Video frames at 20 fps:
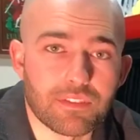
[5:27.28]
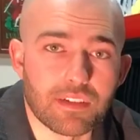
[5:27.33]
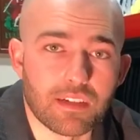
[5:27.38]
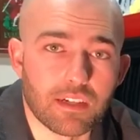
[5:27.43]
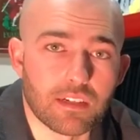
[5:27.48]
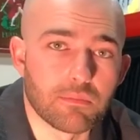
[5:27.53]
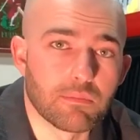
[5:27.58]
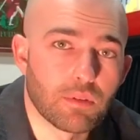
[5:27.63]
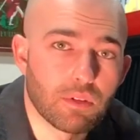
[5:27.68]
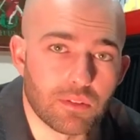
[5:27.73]
to
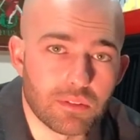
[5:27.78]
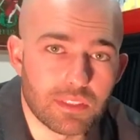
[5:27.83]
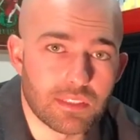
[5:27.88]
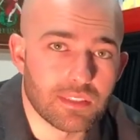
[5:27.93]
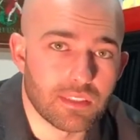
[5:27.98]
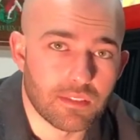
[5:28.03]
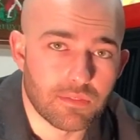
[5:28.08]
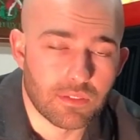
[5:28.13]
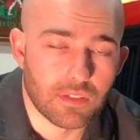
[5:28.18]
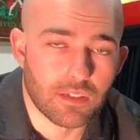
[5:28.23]
unbolt the
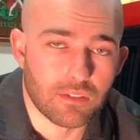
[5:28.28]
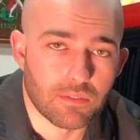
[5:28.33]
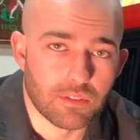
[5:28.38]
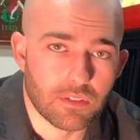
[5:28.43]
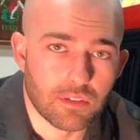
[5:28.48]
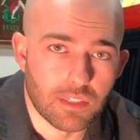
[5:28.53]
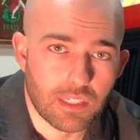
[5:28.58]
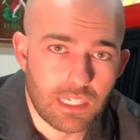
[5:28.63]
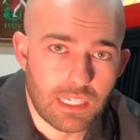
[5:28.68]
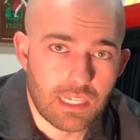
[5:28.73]
diff
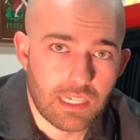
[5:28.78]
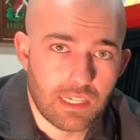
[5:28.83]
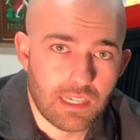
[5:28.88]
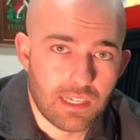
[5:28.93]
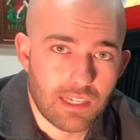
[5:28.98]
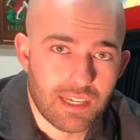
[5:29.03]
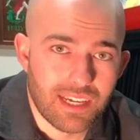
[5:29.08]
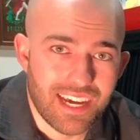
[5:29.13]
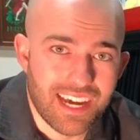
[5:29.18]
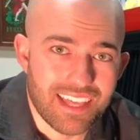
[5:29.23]
cover
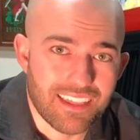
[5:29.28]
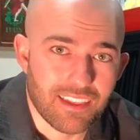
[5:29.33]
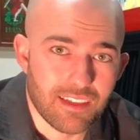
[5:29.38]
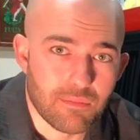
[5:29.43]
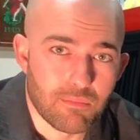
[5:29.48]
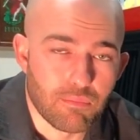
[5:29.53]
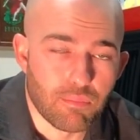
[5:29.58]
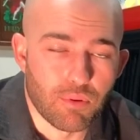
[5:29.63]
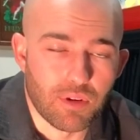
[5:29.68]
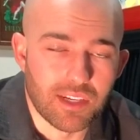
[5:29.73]
and
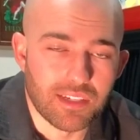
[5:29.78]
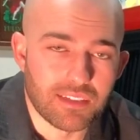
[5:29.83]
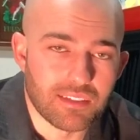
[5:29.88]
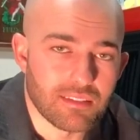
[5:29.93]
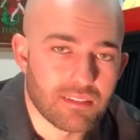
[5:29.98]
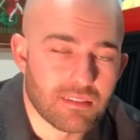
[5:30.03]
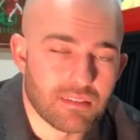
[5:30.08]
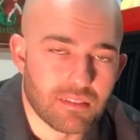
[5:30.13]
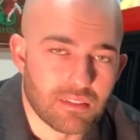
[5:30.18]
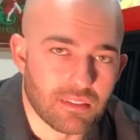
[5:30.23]
then break
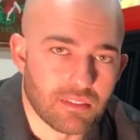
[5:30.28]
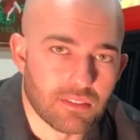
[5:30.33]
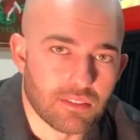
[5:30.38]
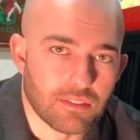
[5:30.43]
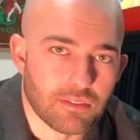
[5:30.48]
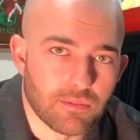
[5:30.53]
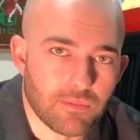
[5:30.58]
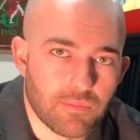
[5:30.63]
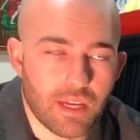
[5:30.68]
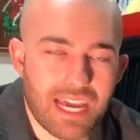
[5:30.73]
its
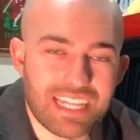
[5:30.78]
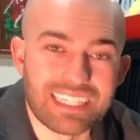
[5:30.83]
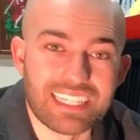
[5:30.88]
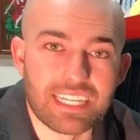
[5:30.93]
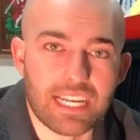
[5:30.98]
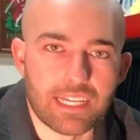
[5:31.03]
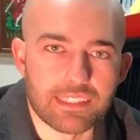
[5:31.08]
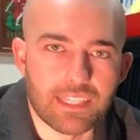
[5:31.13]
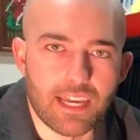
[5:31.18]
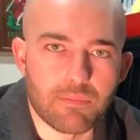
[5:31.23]
seal. And then
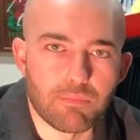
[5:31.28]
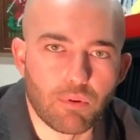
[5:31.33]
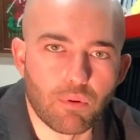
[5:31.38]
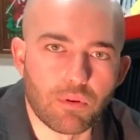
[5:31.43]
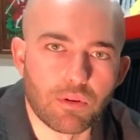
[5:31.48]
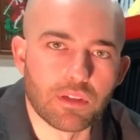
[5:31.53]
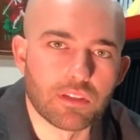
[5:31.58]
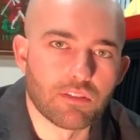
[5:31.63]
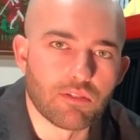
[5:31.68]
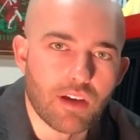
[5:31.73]
at that
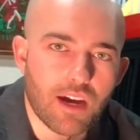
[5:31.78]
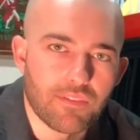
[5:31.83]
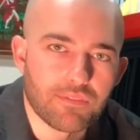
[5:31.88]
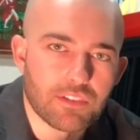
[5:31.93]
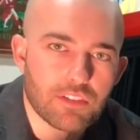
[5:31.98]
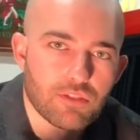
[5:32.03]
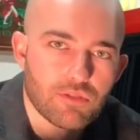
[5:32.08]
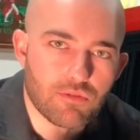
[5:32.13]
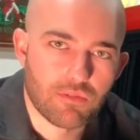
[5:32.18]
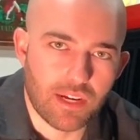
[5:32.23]
point, you have
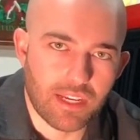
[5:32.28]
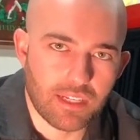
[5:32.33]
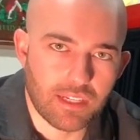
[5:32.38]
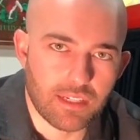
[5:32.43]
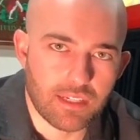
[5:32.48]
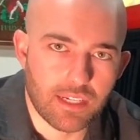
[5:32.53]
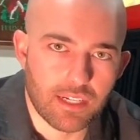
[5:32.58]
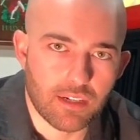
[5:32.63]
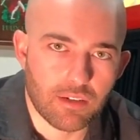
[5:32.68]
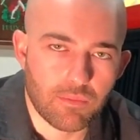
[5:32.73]
to drain
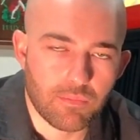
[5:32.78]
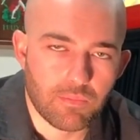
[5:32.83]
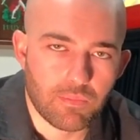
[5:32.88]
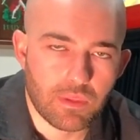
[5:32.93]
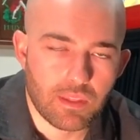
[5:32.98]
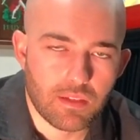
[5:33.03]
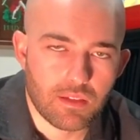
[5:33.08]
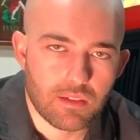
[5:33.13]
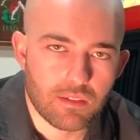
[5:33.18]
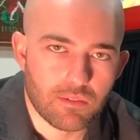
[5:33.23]
it out,
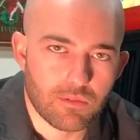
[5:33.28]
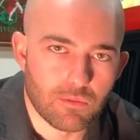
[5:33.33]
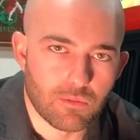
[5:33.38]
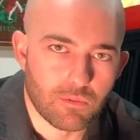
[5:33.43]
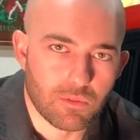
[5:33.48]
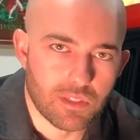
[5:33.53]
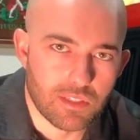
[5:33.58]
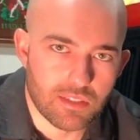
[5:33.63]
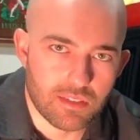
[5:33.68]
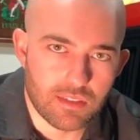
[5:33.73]

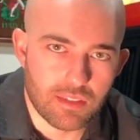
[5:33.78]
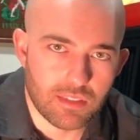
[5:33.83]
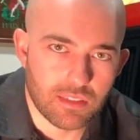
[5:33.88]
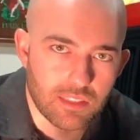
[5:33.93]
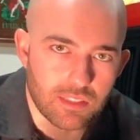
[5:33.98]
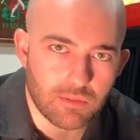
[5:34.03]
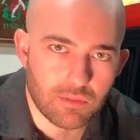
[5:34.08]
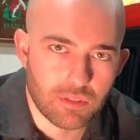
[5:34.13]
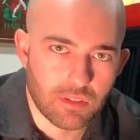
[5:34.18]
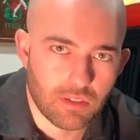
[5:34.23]
reseal
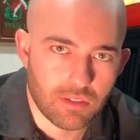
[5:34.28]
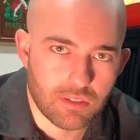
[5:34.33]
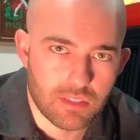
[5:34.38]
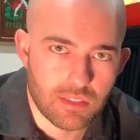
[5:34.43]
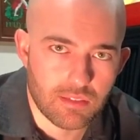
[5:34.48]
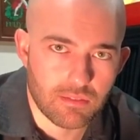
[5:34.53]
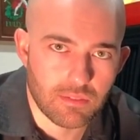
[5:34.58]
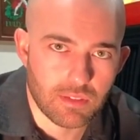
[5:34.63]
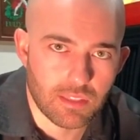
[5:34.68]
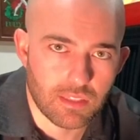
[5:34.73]
it with
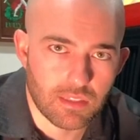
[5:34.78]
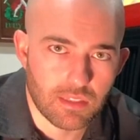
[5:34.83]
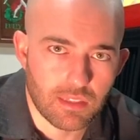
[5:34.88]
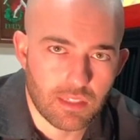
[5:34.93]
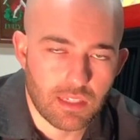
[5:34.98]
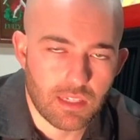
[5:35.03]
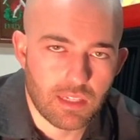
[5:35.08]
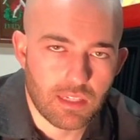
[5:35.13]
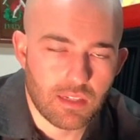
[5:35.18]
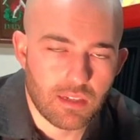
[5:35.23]
RTV,
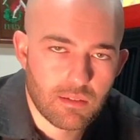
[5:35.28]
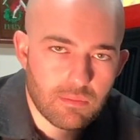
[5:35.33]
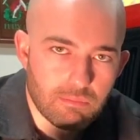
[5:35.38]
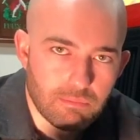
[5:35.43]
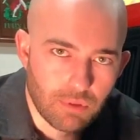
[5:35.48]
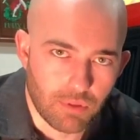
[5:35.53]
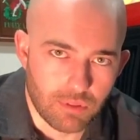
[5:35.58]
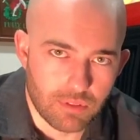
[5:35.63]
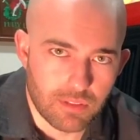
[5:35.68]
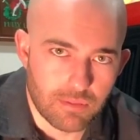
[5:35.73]

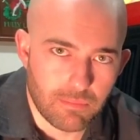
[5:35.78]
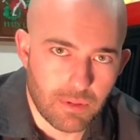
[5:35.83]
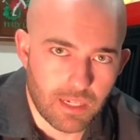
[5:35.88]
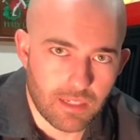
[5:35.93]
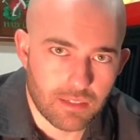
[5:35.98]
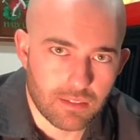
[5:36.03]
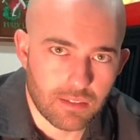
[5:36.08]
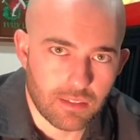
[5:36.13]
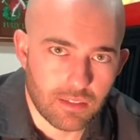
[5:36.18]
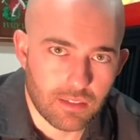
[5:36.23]
bolt it
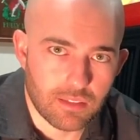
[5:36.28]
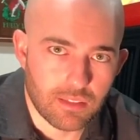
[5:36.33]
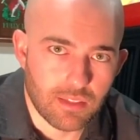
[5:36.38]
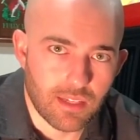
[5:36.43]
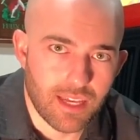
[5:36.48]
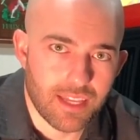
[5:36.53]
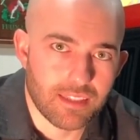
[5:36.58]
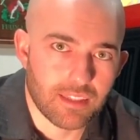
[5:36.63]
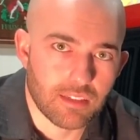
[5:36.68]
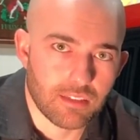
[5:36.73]
back on,
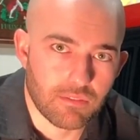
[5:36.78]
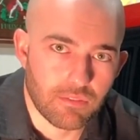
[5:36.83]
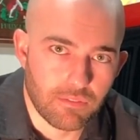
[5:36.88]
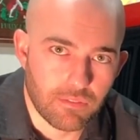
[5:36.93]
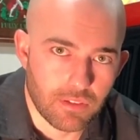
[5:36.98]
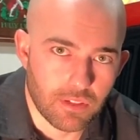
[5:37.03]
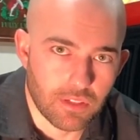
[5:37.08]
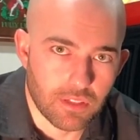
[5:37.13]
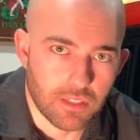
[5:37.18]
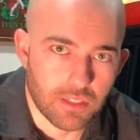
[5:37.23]
and then
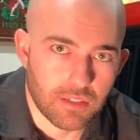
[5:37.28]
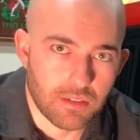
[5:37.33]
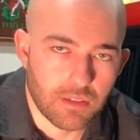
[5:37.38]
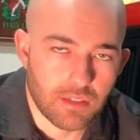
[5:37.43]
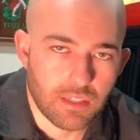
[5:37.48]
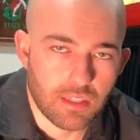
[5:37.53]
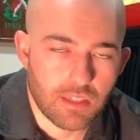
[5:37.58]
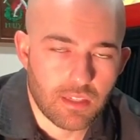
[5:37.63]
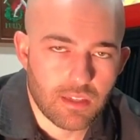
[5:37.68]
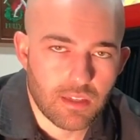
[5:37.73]
fill it.
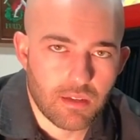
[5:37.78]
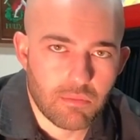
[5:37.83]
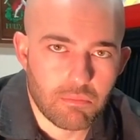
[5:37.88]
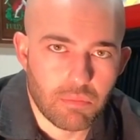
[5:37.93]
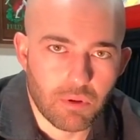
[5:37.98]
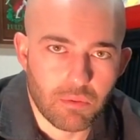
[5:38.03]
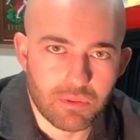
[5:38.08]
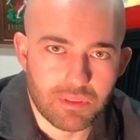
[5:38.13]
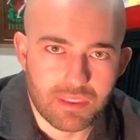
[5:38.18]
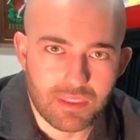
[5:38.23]

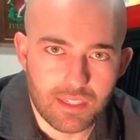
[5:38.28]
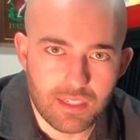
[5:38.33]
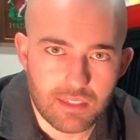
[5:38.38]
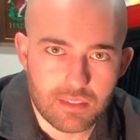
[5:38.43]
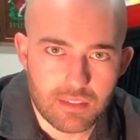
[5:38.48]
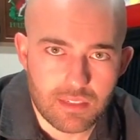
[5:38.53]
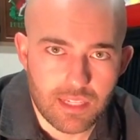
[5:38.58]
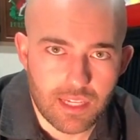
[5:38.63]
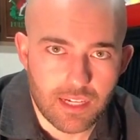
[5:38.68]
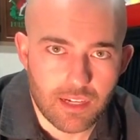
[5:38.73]
But with
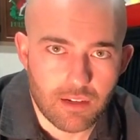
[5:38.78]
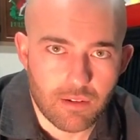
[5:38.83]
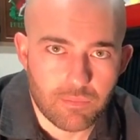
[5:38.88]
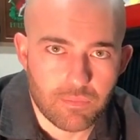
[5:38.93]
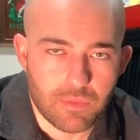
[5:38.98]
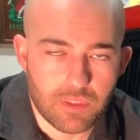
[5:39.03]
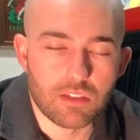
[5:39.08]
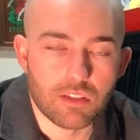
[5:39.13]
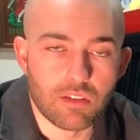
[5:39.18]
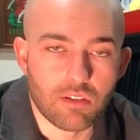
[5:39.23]
this now,
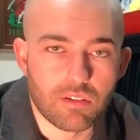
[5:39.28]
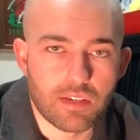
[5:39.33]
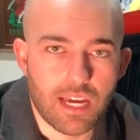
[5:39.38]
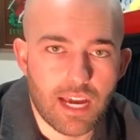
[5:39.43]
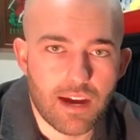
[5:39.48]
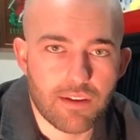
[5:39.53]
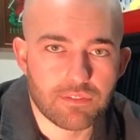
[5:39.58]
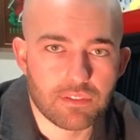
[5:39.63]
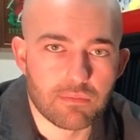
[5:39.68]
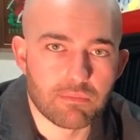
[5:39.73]
you don't
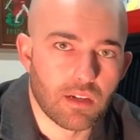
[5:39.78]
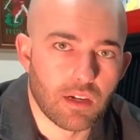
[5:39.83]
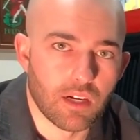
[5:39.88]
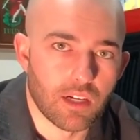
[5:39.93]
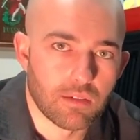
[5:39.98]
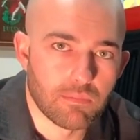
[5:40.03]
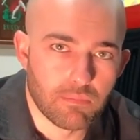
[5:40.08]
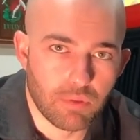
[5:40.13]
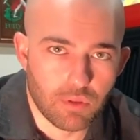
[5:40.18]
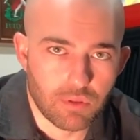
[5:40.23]
have to
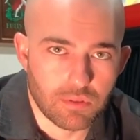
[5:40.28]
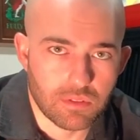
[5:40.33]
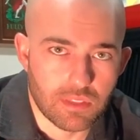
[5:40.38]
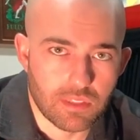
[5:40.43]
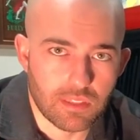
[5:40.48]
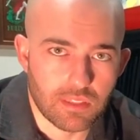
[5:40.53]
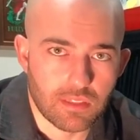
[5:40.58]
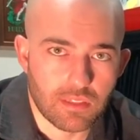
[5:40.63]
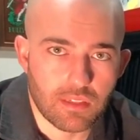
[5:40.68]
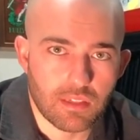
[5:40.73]
unbolt
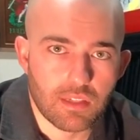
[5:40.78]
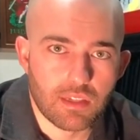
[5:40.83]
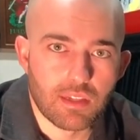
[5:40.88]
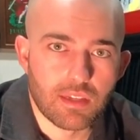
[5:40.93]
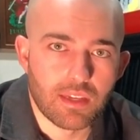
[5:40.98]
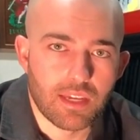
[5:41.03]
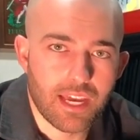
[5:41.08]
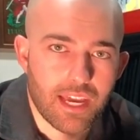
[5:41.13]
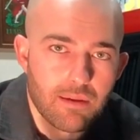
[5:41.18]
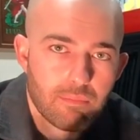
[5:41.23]
it
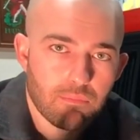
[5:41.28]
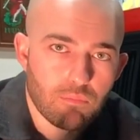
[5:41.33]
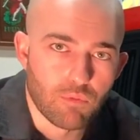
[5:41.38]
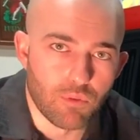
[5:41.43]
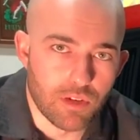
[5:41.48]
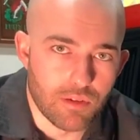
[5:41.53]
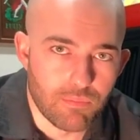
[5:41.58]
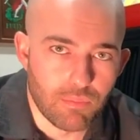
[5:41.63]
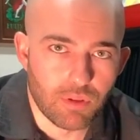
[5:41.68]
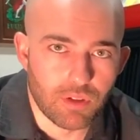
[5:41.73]
and
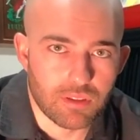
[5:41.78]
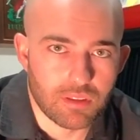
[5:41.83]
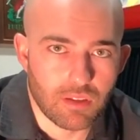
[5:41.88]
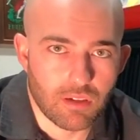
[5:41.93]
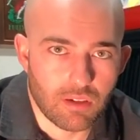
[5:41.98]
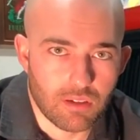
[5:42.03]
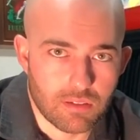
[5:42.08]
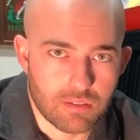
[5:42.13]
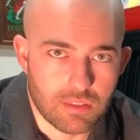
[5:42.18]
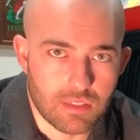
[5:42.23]
re-put the
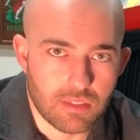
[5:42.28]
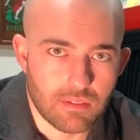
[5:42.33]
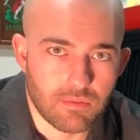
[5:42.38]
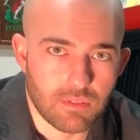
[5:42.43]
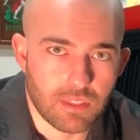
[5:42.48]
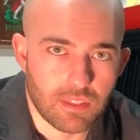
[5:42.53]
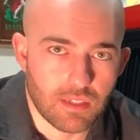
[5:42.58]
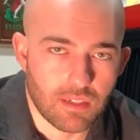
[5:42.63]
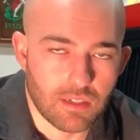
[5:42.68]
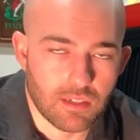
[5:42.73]

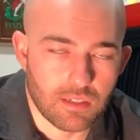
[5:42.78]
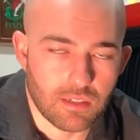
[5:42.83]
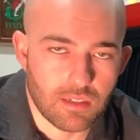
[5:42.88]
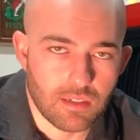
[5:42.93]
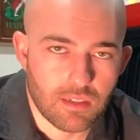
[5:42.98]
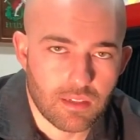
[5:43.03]
RTV on.